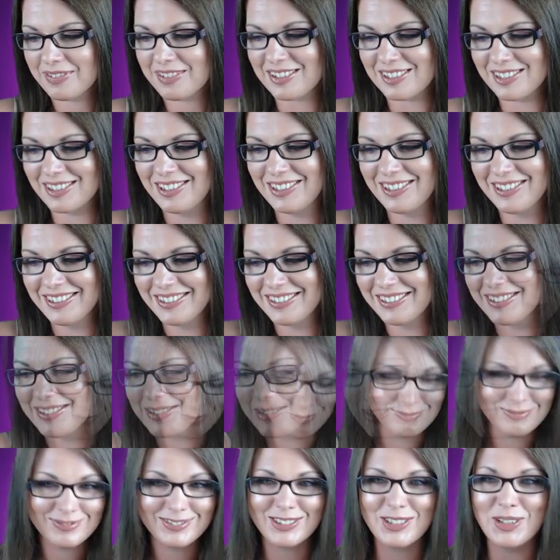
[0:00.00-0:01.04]

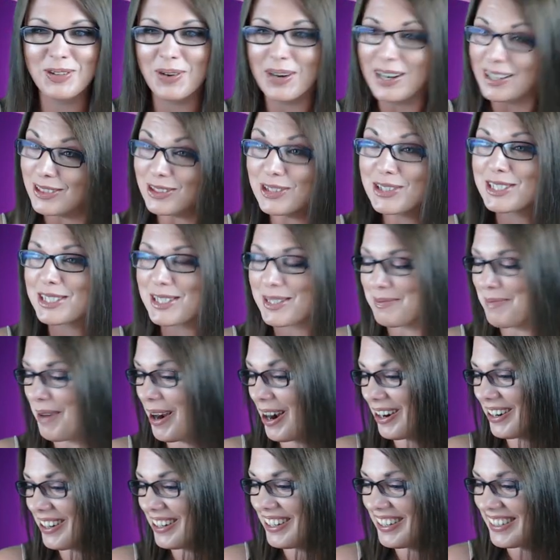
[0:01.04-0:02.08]
Do I look
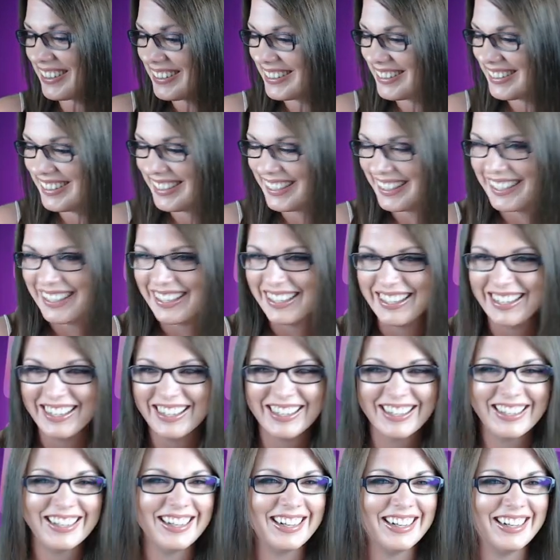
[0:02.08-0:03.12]
smarter?
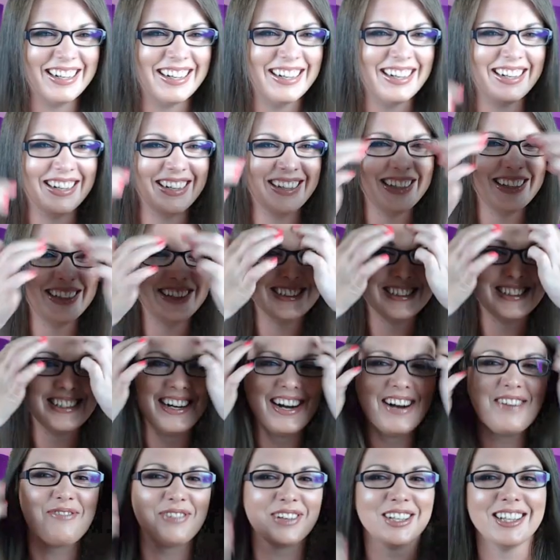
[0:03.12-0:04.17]

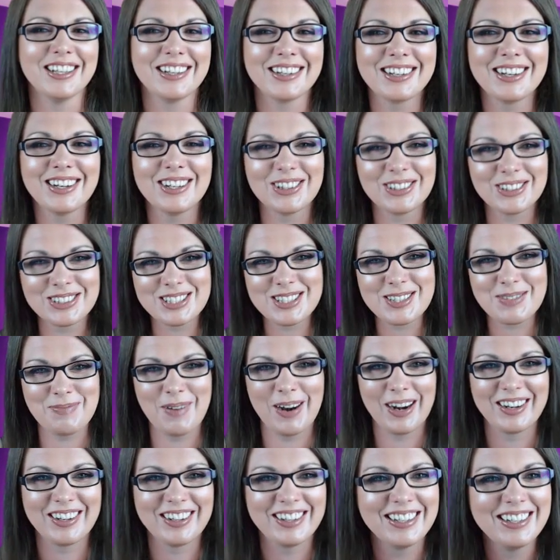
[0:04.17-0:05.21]
I feel like I look
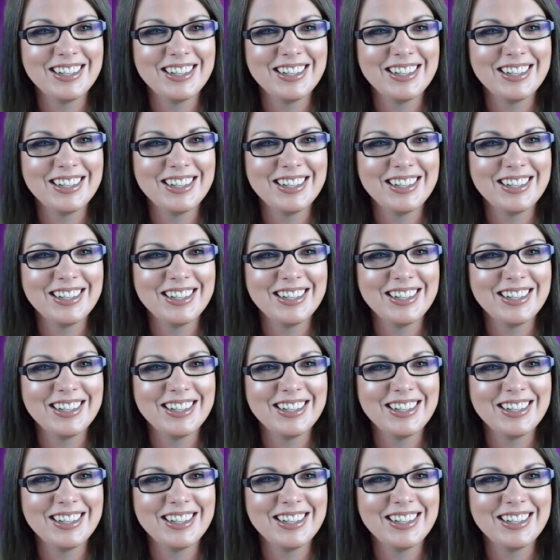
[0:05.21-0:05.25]
smarter.